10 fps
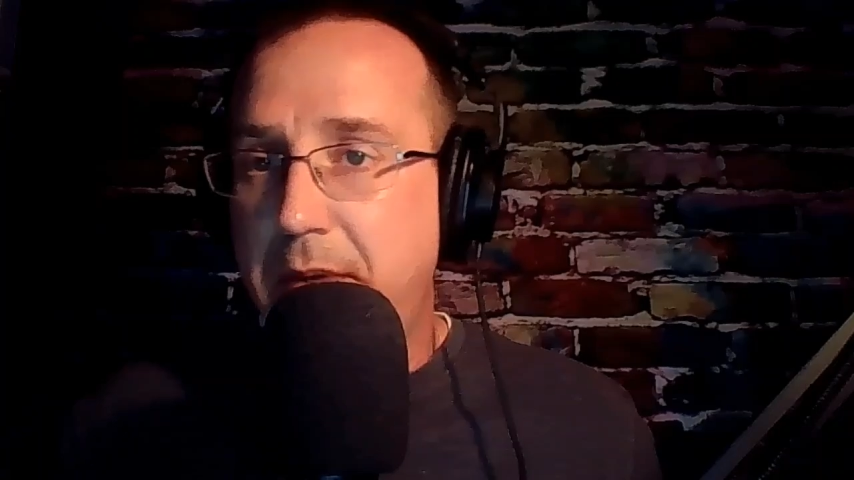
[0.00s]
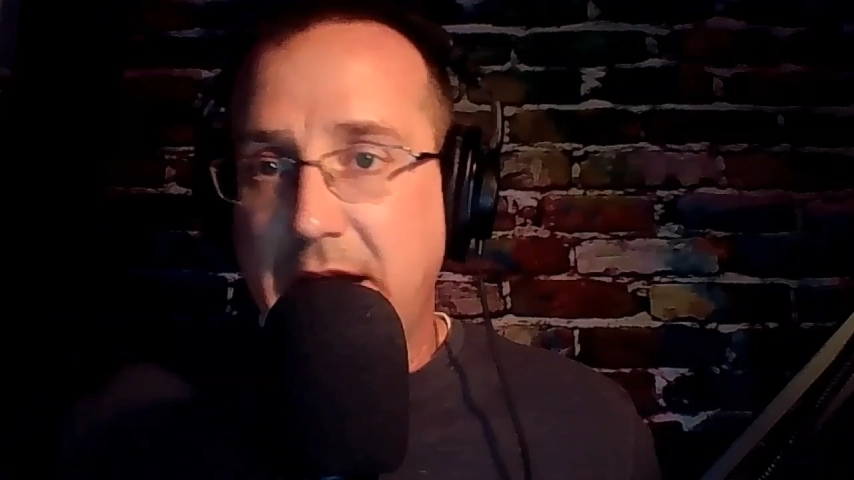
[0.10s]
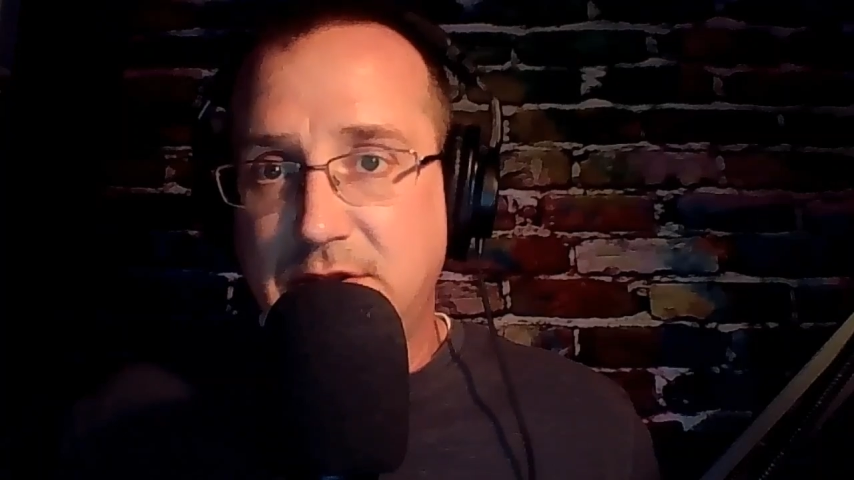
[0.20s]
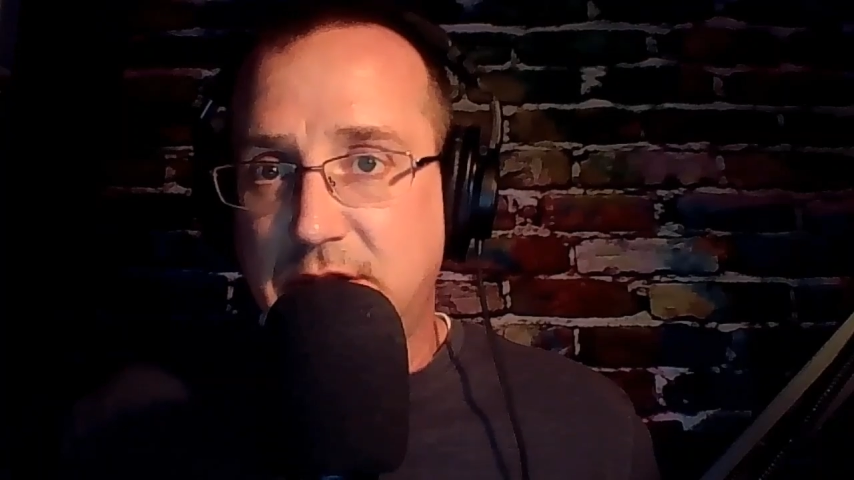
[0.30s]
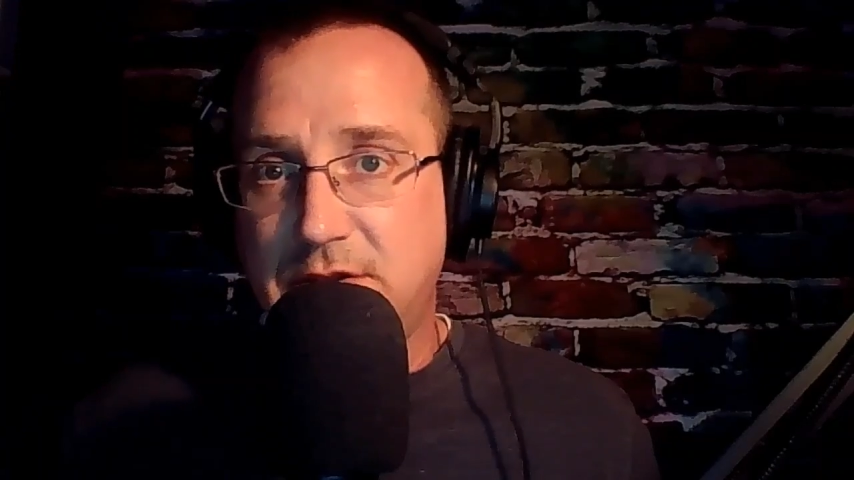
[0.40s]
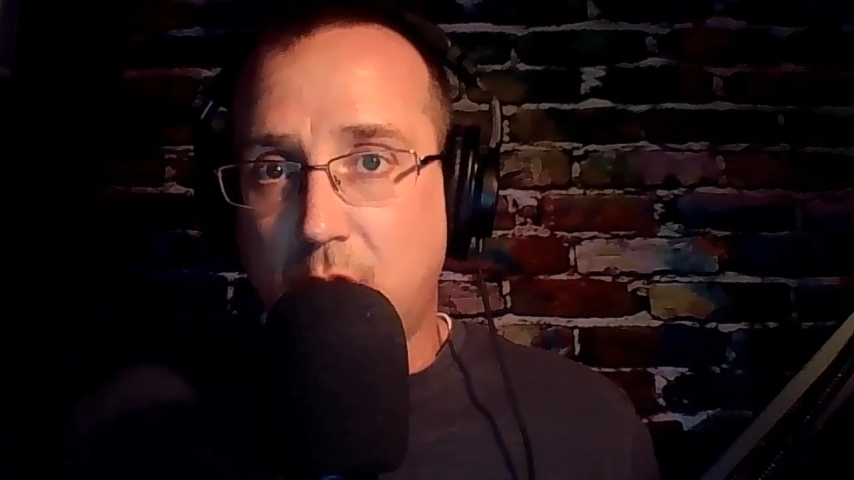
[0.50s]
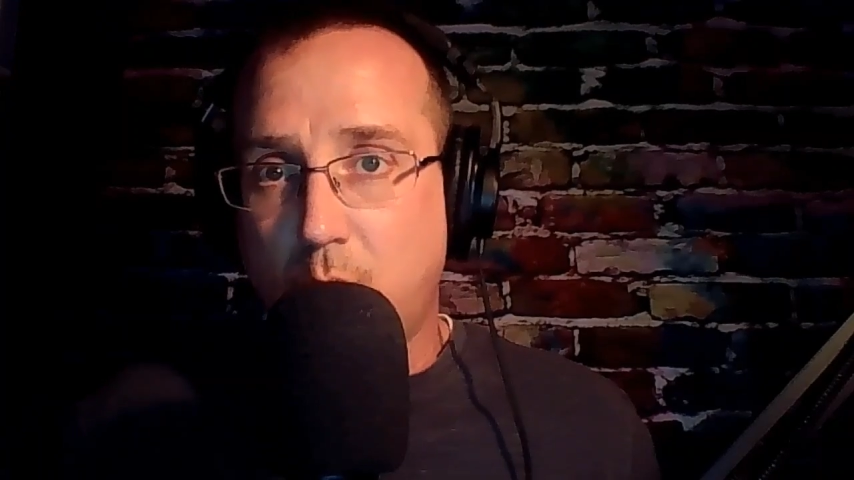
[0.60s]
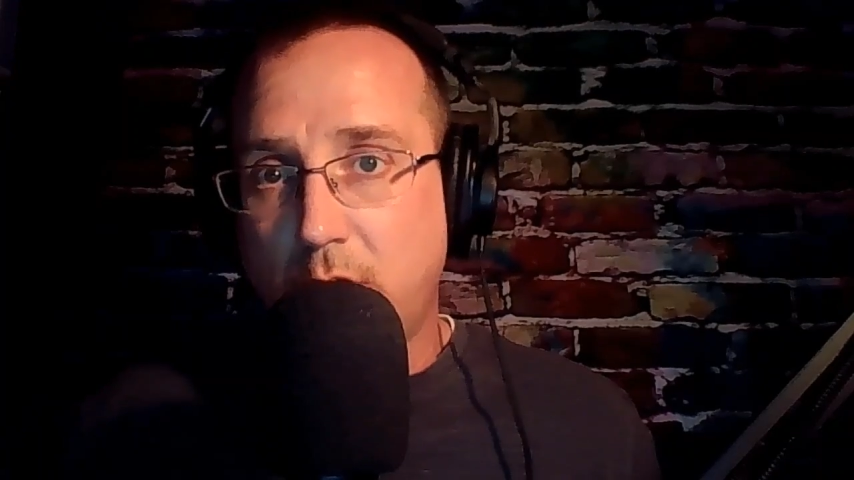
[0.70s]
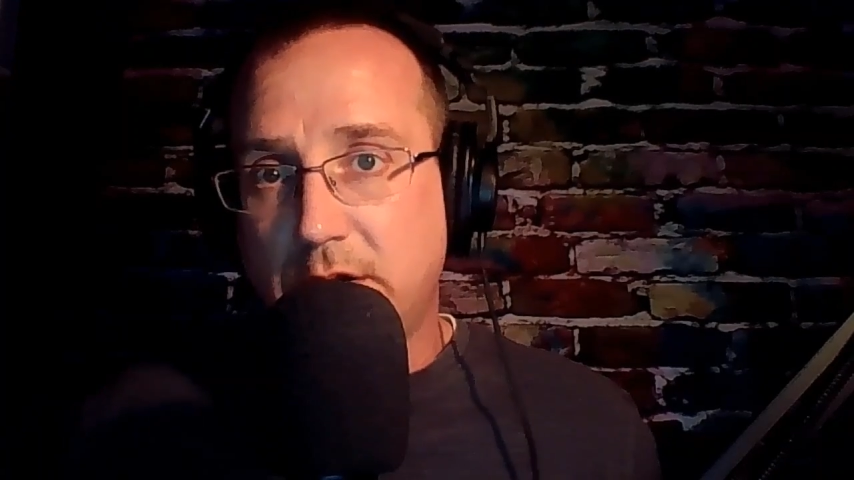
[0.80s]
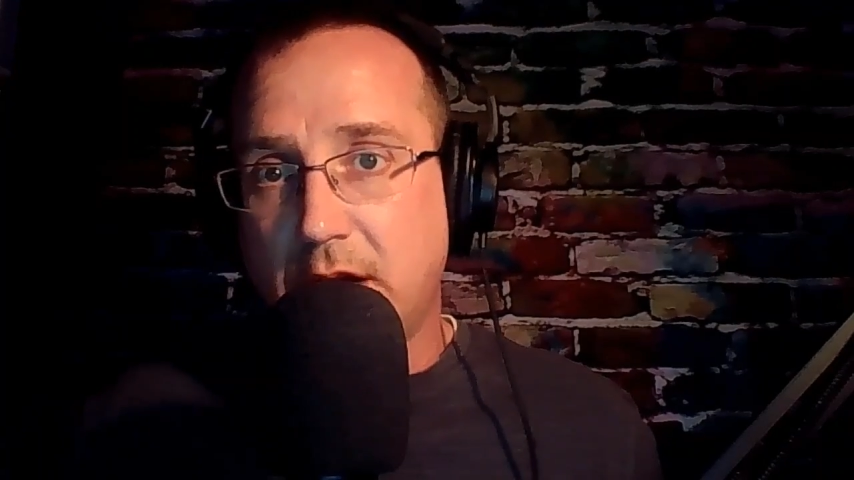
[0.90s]
beings just
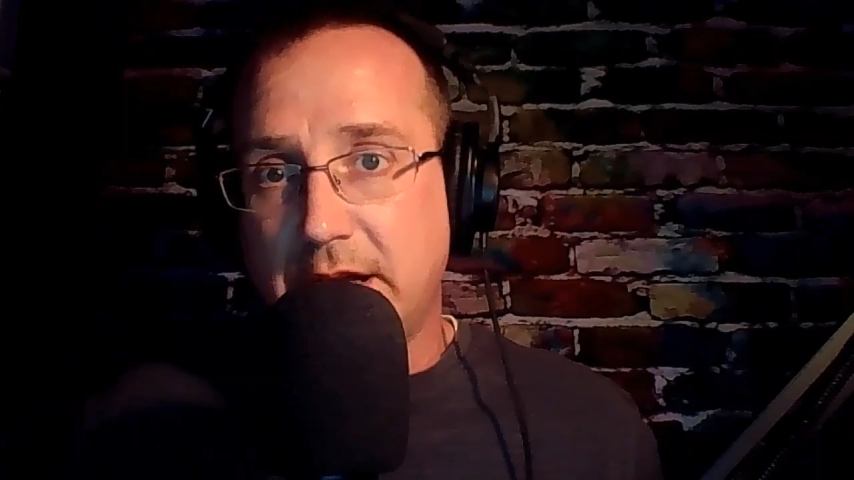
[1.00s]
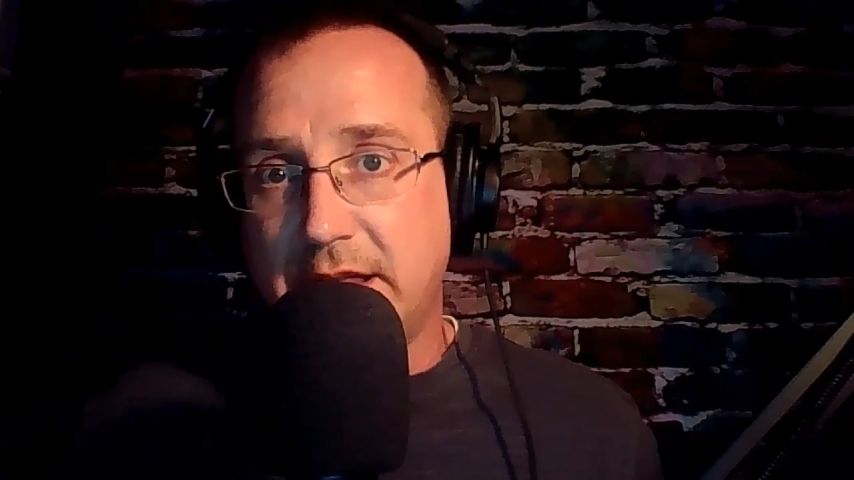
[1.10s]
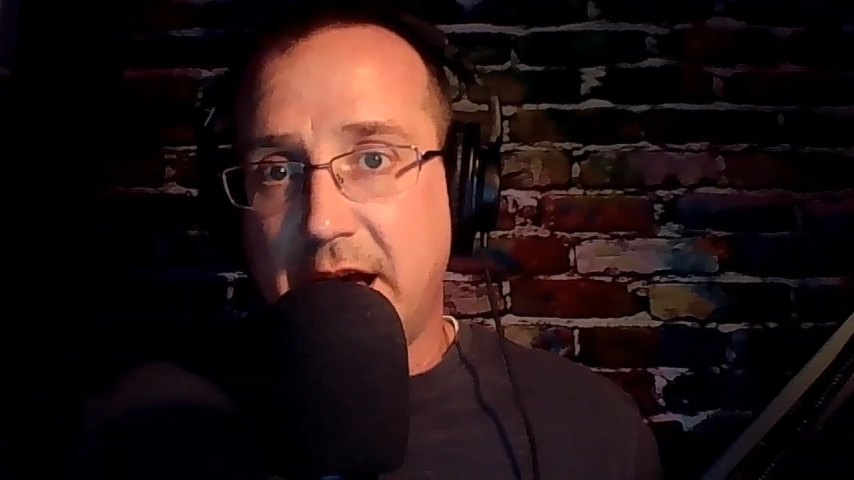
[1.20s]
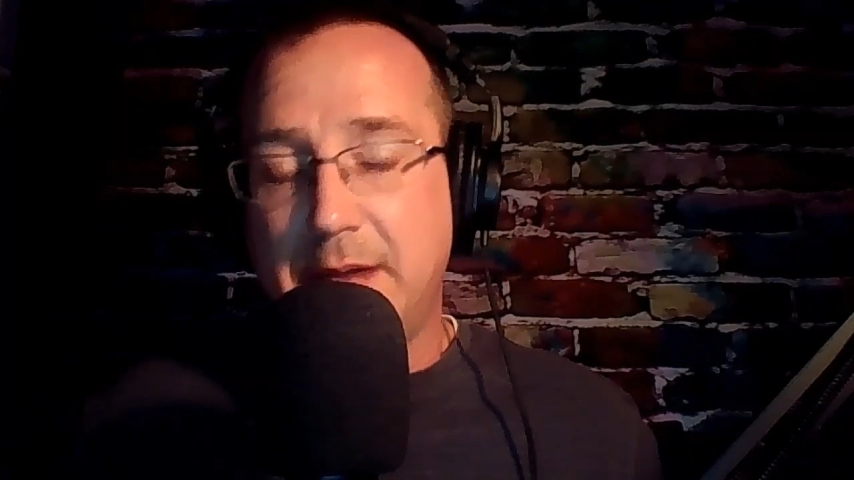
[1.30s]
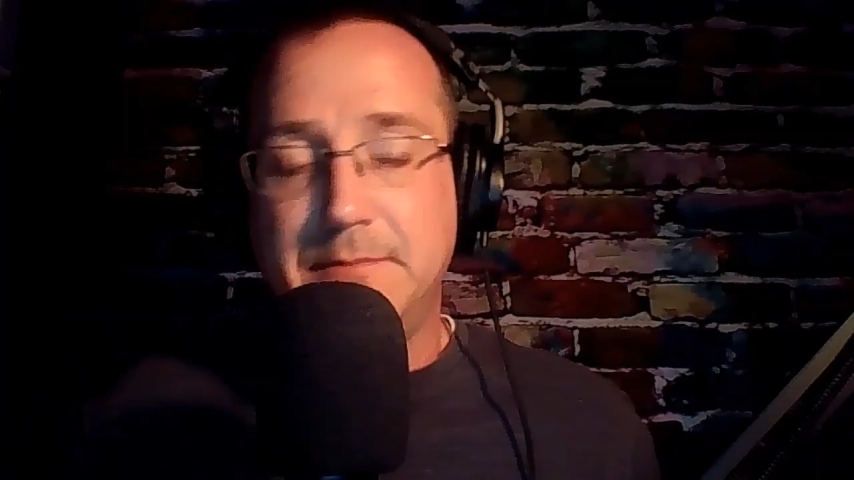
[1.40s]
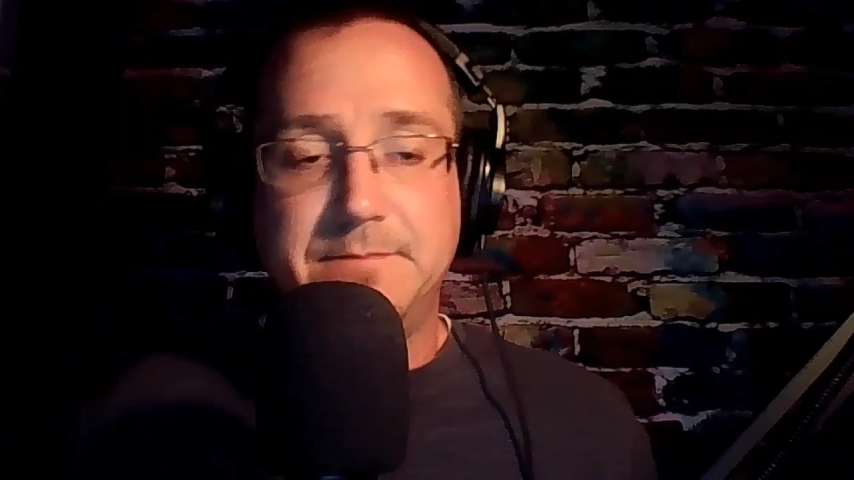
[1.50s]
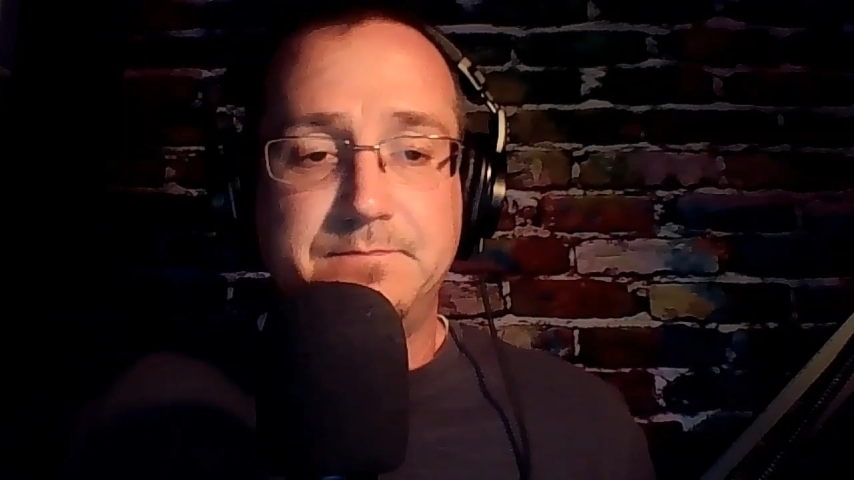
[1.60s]
don't work like that.